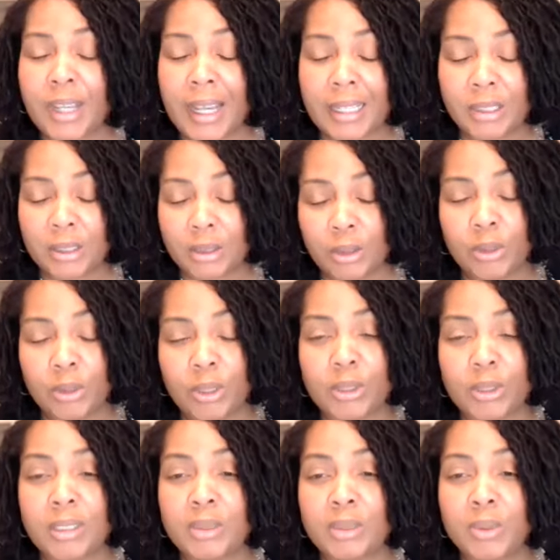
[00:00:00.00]
you got two
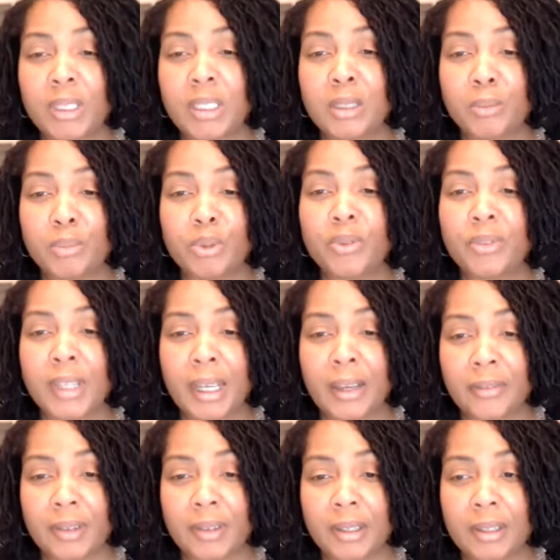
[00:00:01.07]
doses, would it improve the
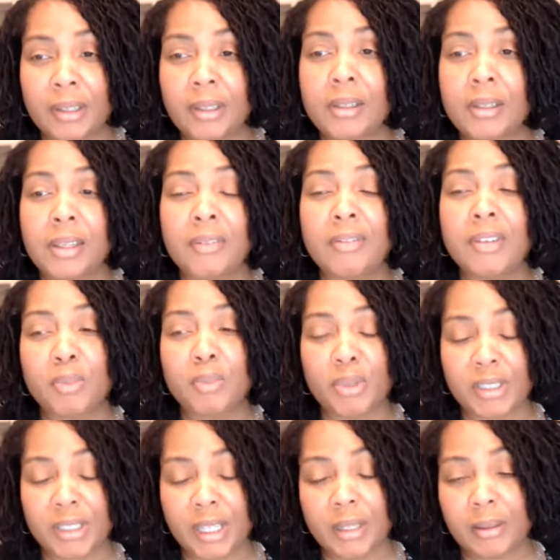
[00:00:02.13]
efficacy? The seventy
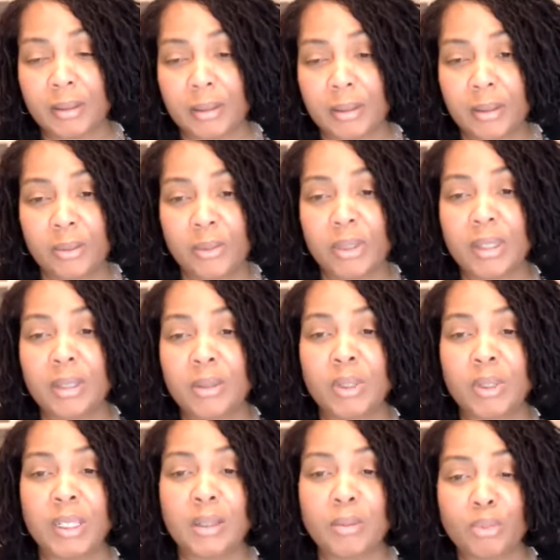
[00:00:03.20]
percent would
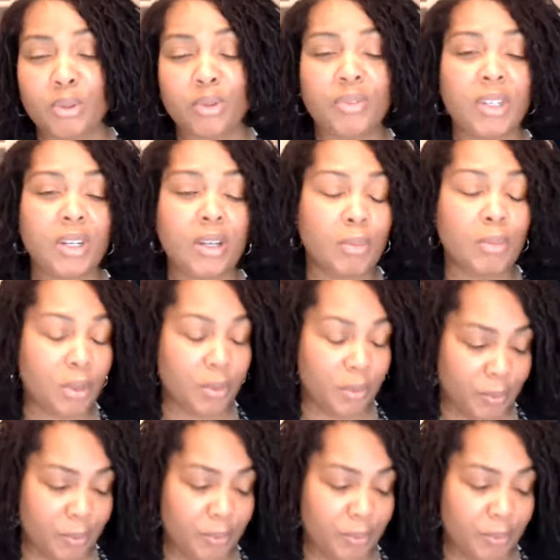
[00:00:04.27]
would it improve the number?